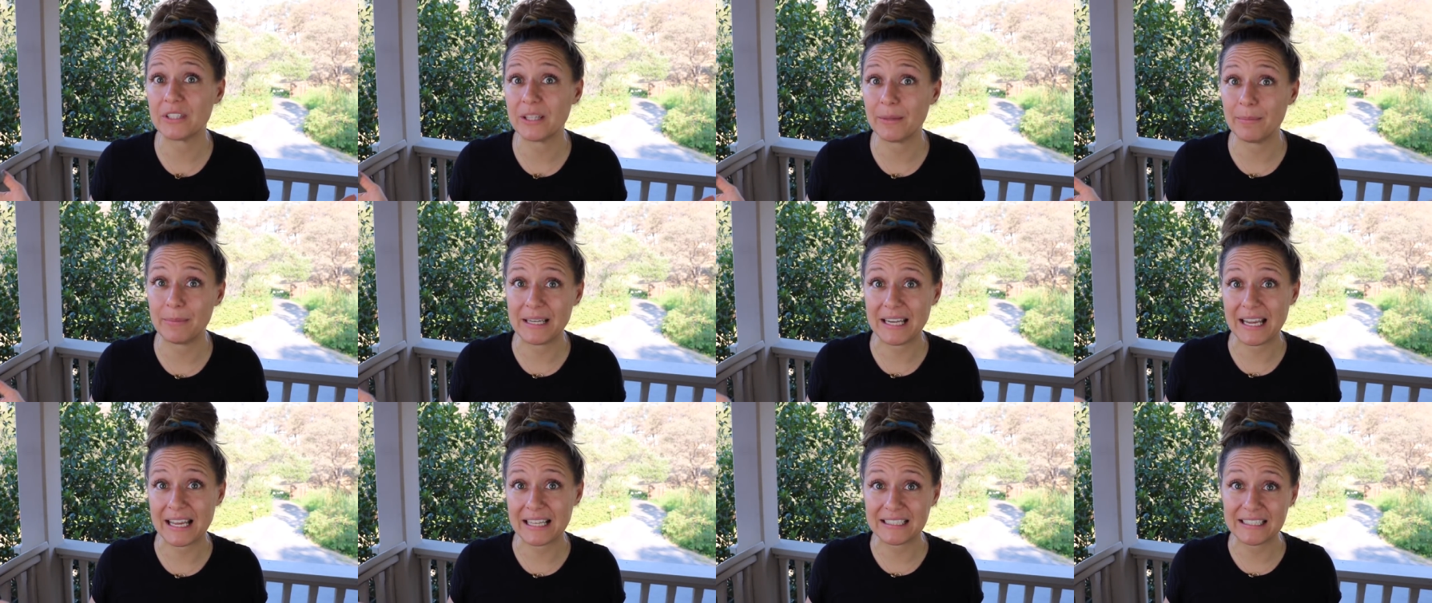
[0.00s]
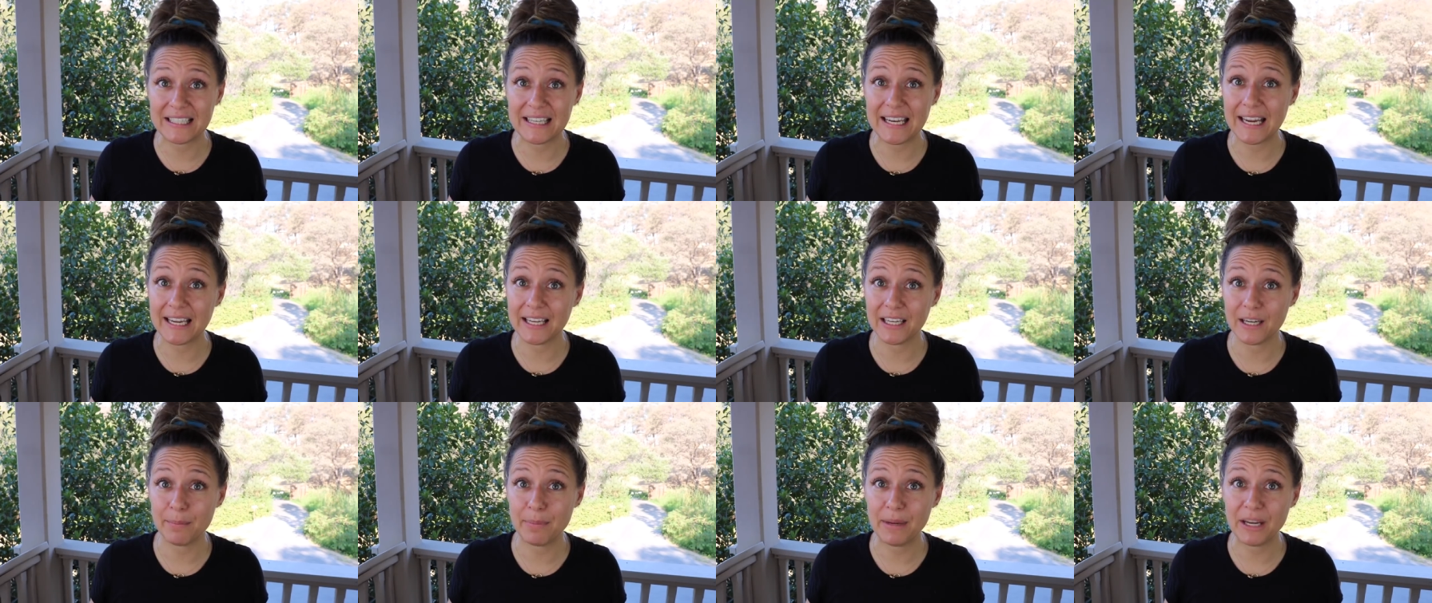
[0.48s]
Somebody has
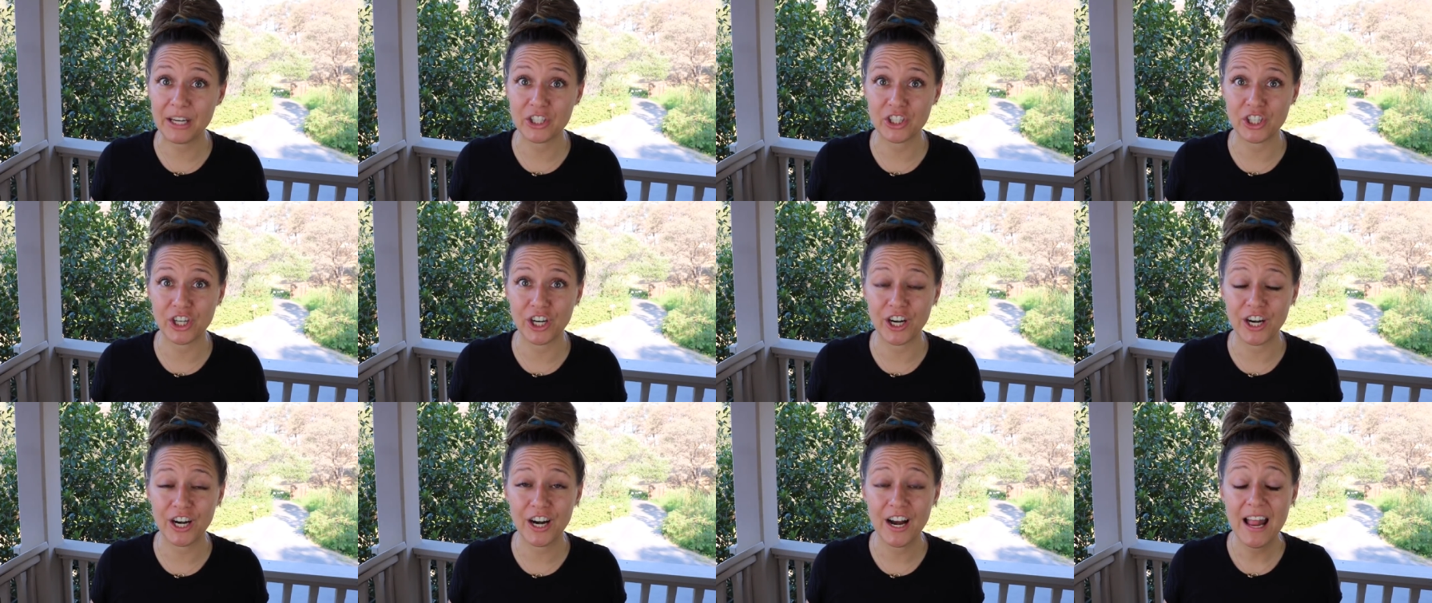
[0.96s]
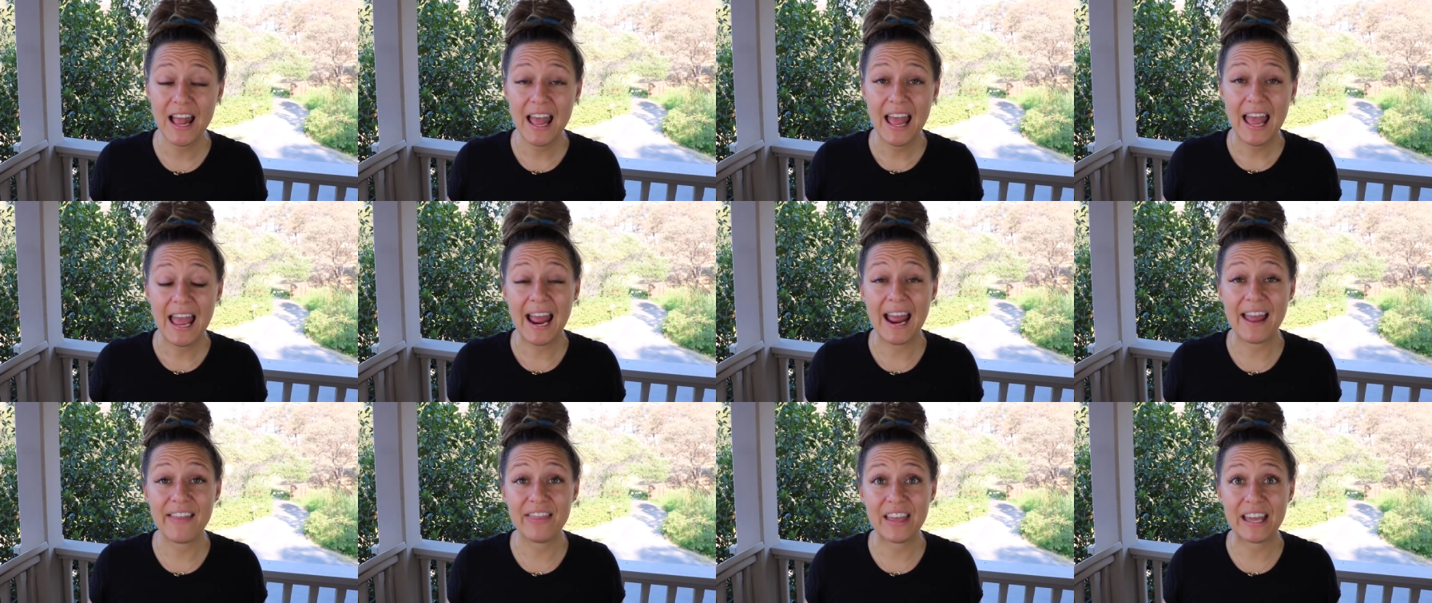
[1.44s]
taken a picture,
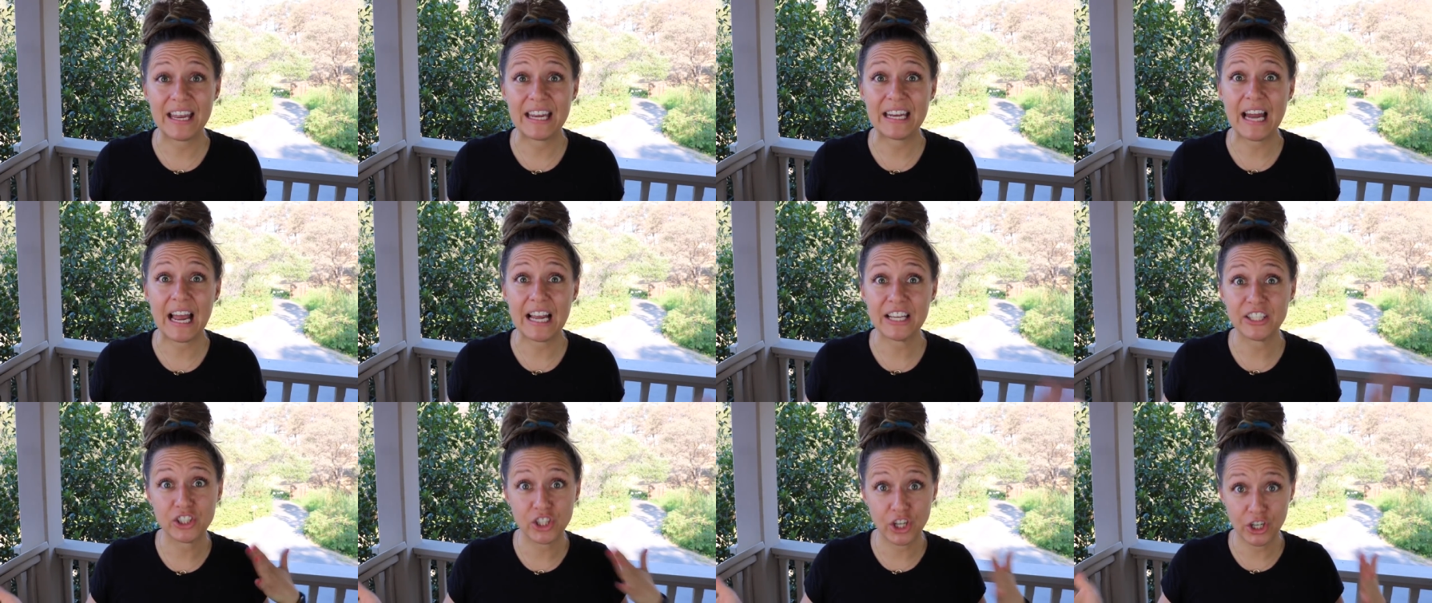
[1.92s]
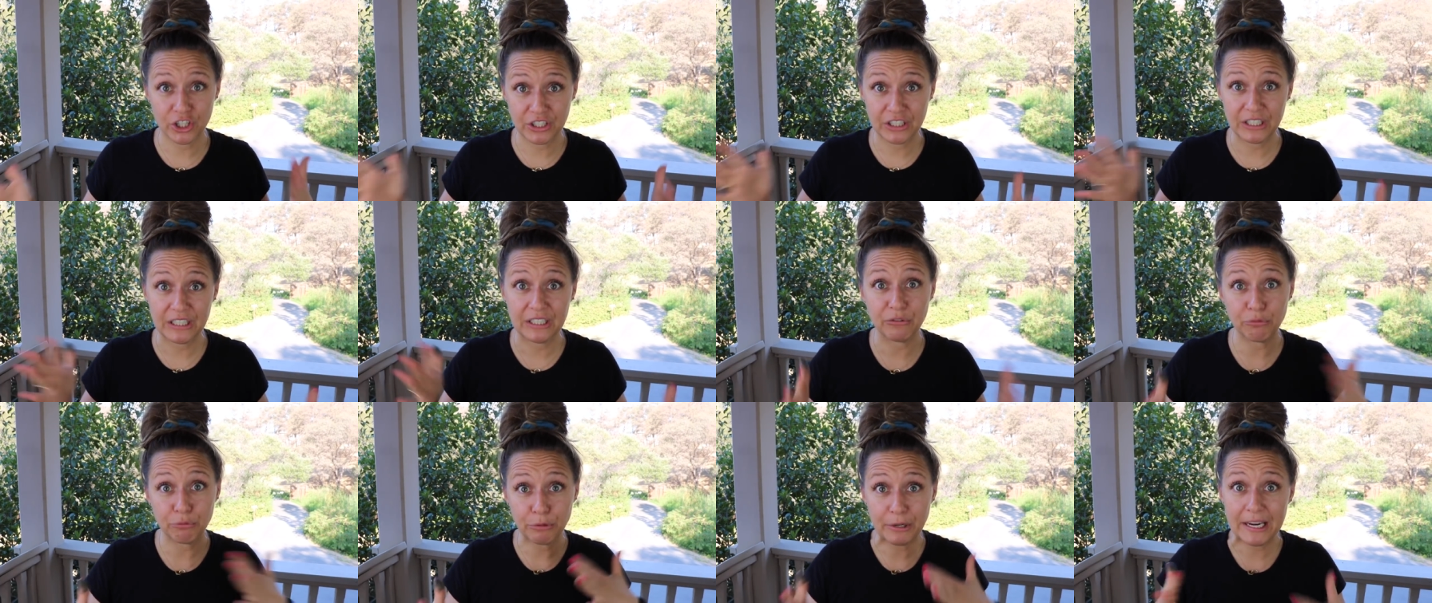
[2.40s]
and then I start
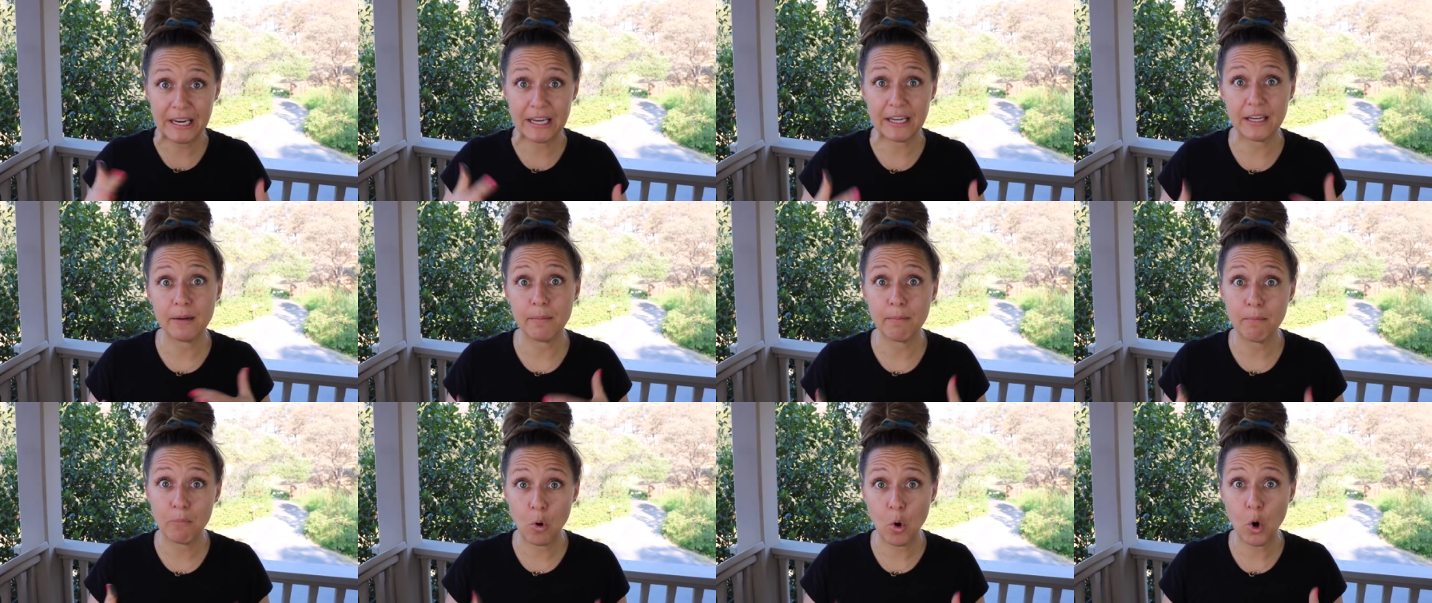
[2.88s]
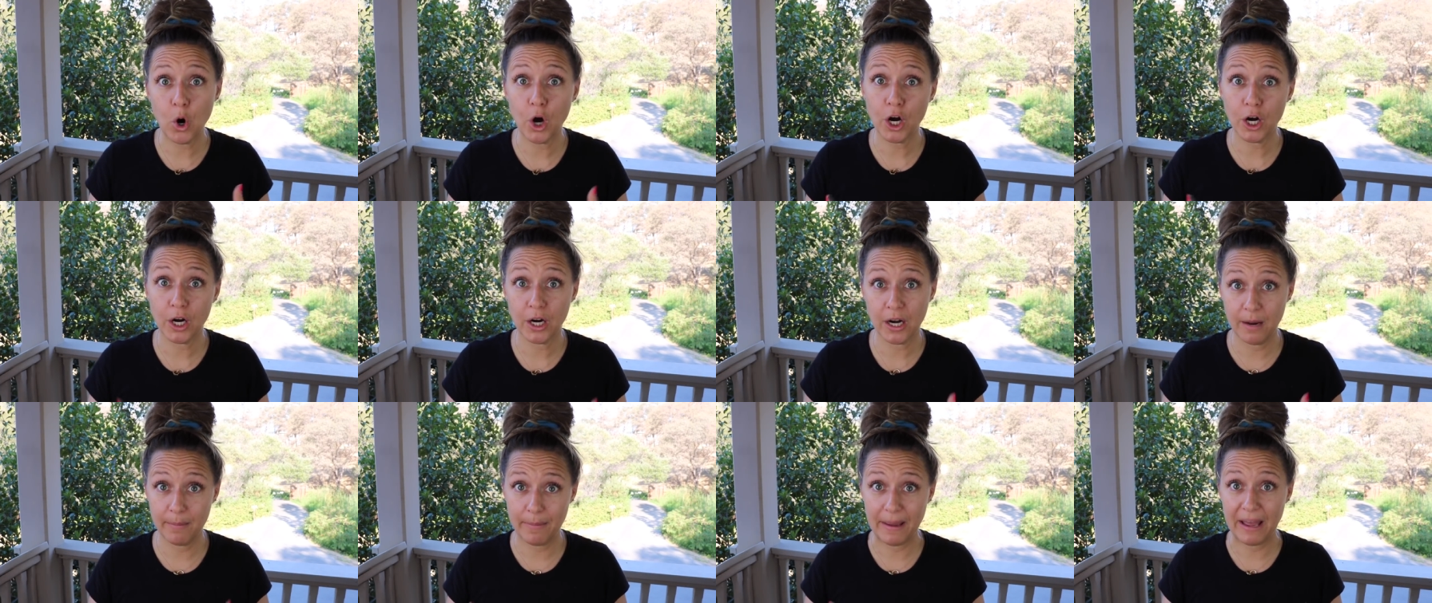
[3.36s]
to read
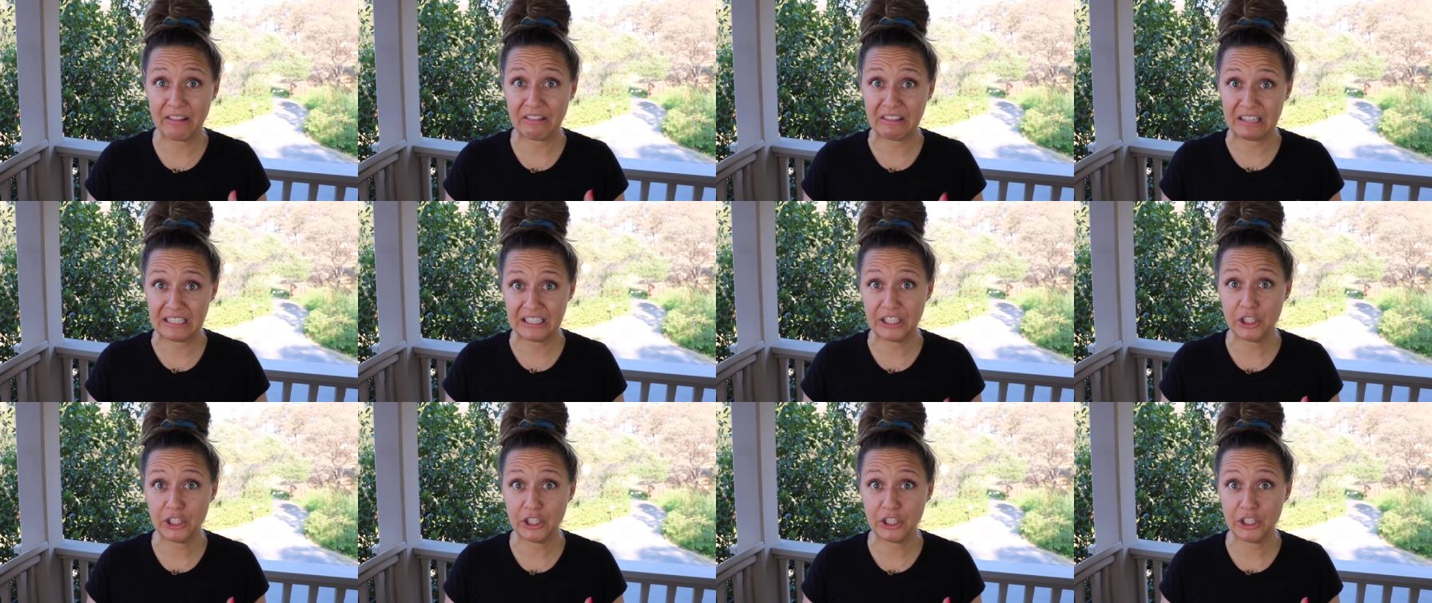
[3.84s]
more about the